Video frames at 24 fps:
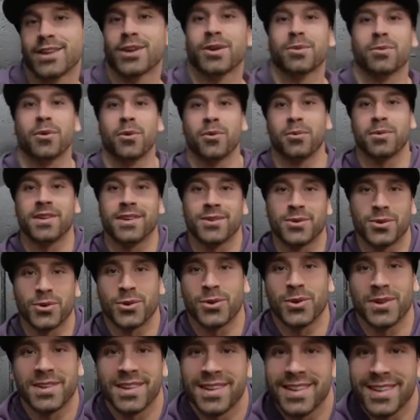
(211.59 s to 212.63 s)
come here with me real
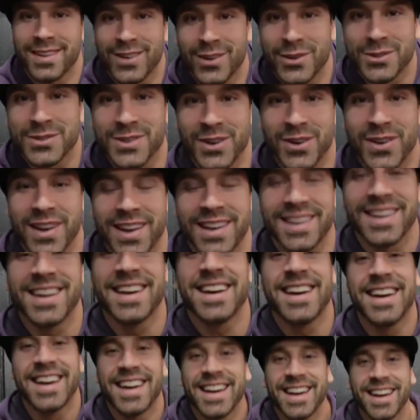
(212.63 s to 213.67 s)
quick, get close, okay.
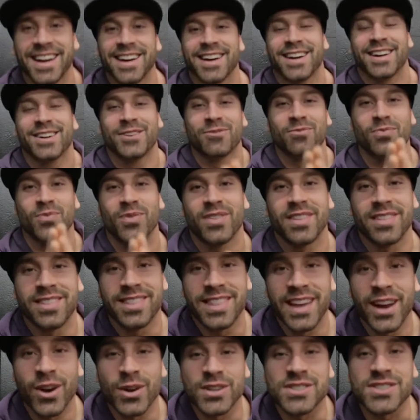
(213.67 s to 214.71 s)
There